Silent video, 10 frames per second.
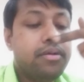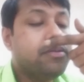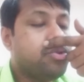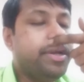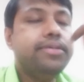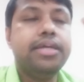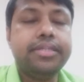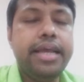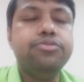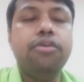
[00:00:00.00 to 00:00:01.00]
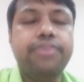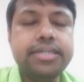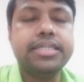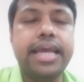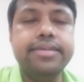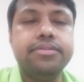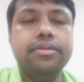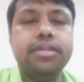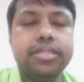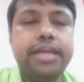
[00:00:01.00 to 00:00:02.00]
the stage of first stage,
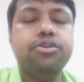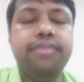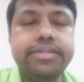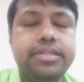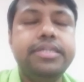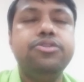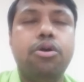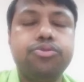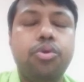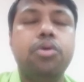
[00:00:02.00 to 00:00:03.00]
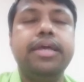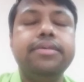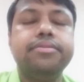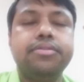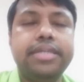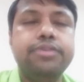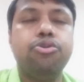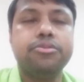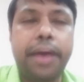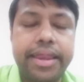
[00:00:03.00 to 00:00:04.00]
the stage of flaccidity is also known as stage
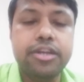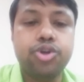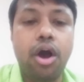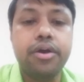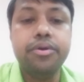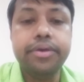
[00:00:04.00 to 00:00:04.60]
of spinal shock.